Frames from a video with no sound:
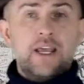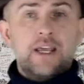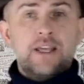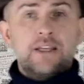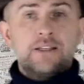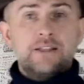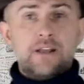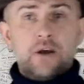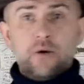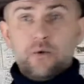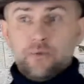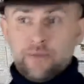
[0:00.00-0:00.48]

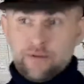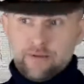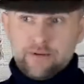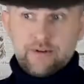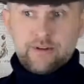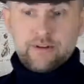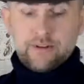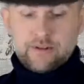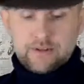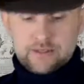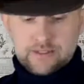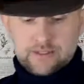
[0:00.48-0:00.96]
So
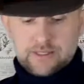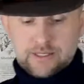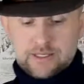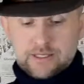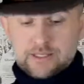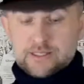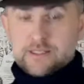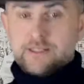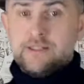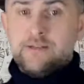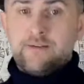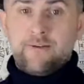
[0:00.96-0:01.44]
there's
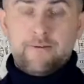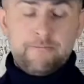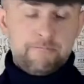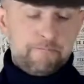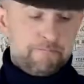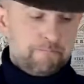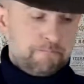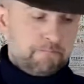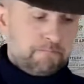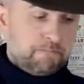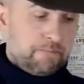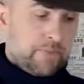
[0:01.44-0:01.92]
this
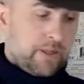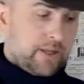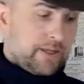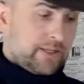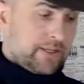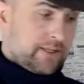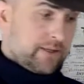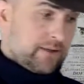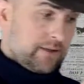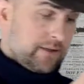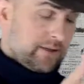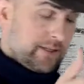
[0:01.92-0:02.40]

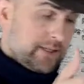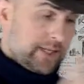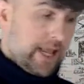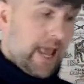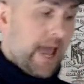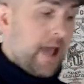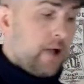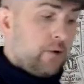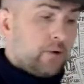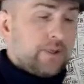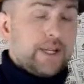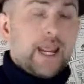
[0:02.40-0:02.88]

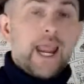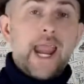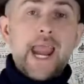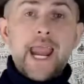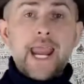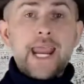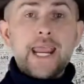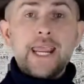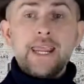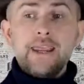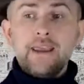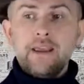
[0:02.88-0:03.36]
sound
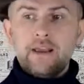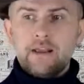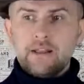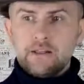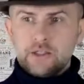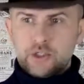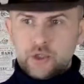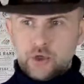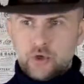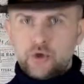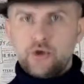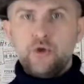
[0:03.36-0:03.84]
a in
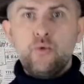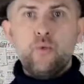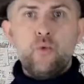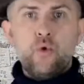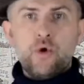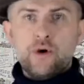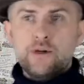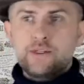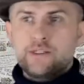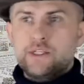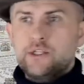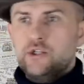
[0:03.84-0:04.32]
certain
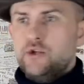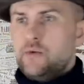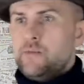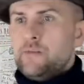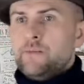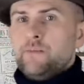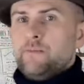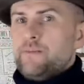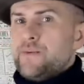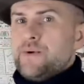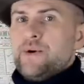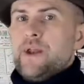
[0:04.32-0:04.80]
words that
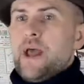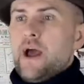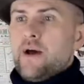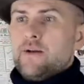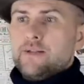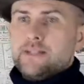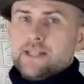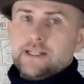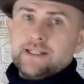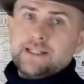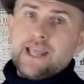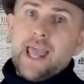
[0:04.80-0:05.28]
you
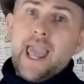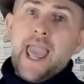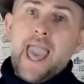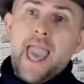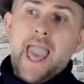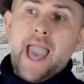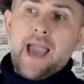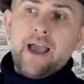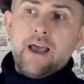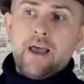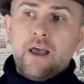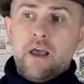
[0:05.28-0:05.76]
pronounce as
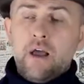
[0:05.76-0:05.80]
a.